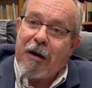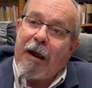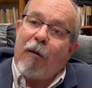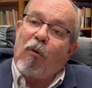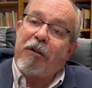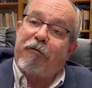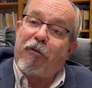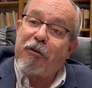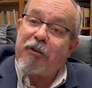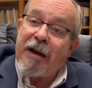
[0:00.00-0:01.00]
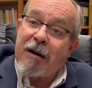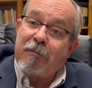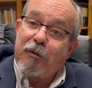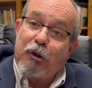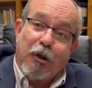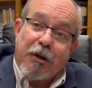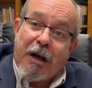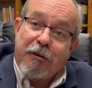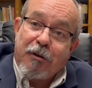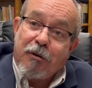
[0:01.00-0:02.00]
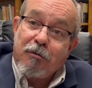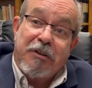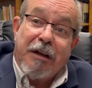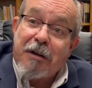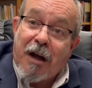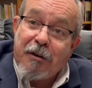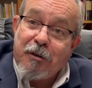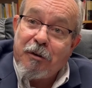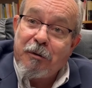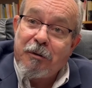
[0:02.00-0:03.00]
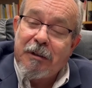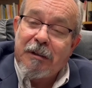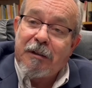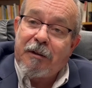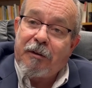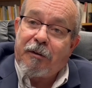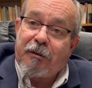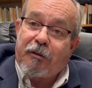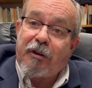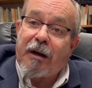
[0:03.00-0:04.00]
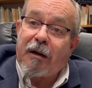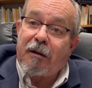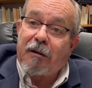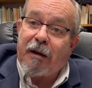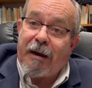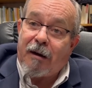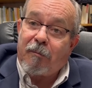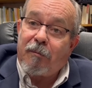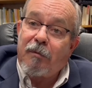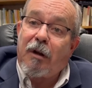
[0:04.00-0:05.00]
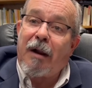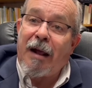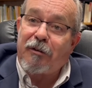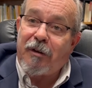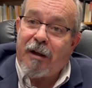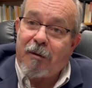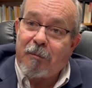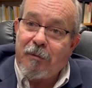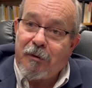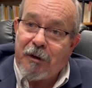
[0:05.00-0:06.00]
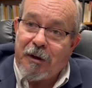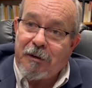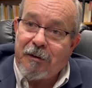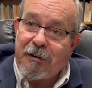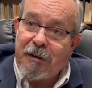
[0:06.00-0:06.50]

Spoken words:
And what the first Adam could not do, did not do, the second Adam, the last Adam, did.